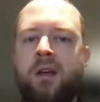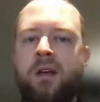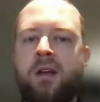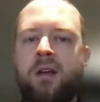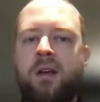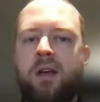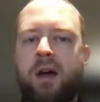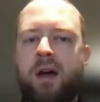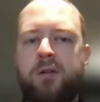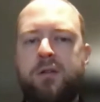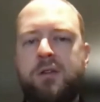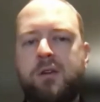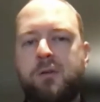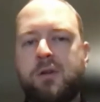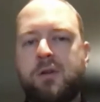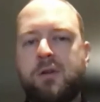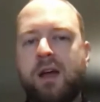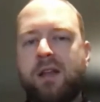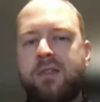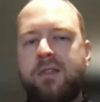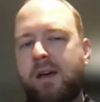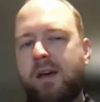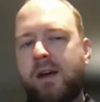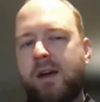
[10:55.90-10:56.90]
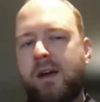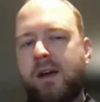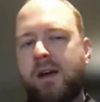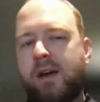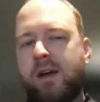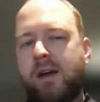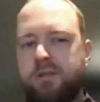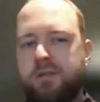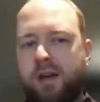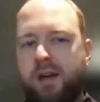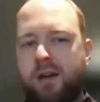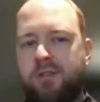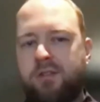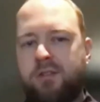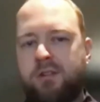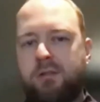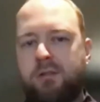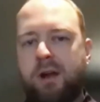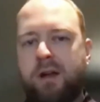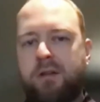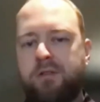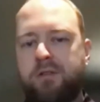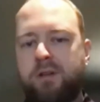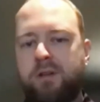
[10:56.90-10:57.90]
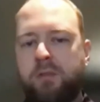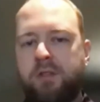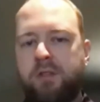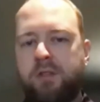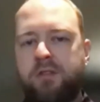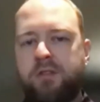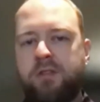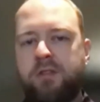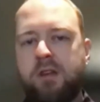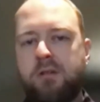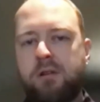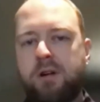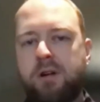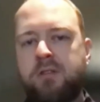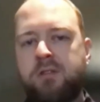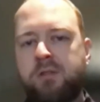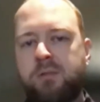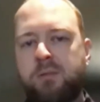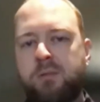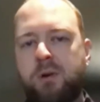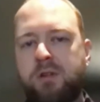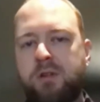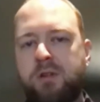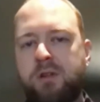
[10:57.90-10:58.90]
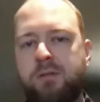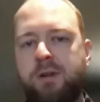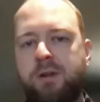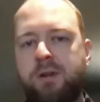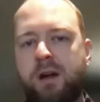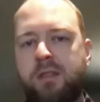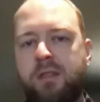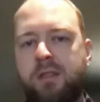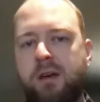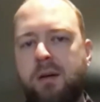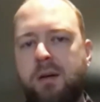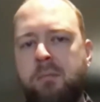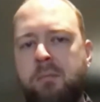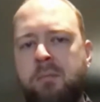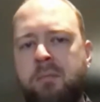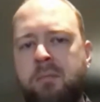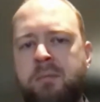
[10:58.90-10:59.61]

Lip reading: how do you get that context around some of the secrets when you find them?